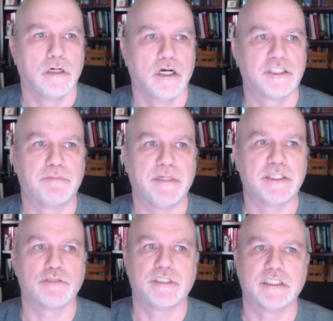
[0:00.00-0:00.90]
a
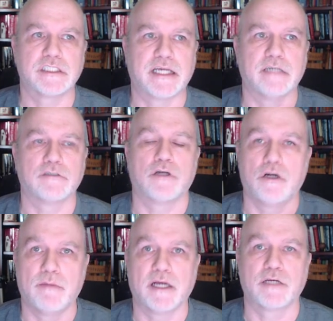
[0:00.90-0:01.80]
special discount
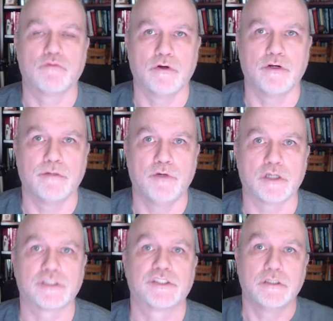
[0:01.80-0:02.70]
on my Corona
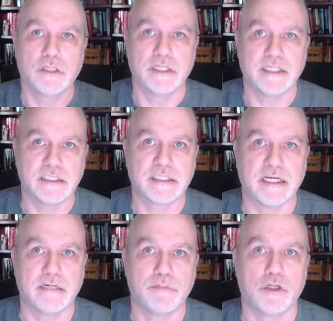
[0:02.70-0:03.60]
books. Link is
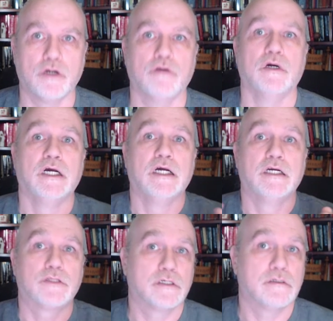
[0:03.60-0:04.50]
down below.
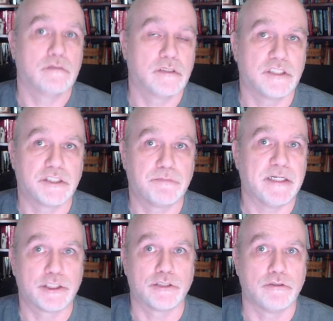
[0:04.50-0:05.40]
The, the
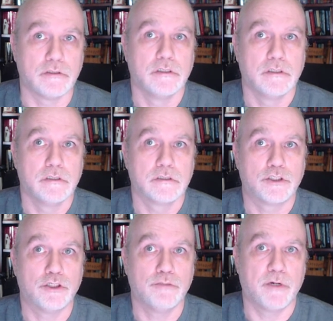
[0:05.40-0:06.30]
special
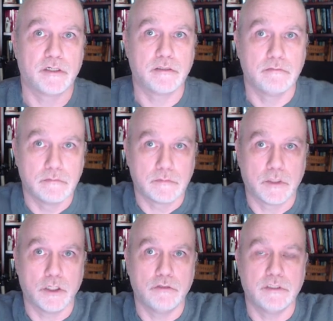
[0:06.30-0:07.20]
coupon
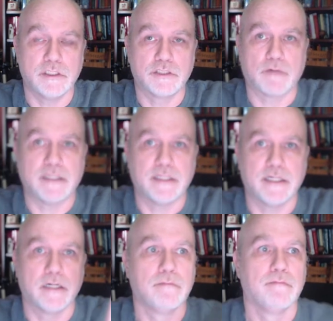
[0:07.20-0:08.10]
code is right
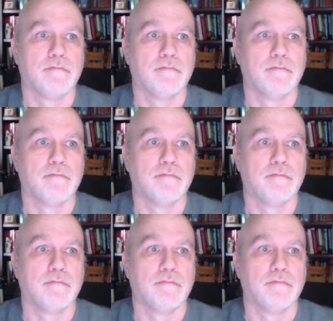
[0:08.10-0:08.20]
there.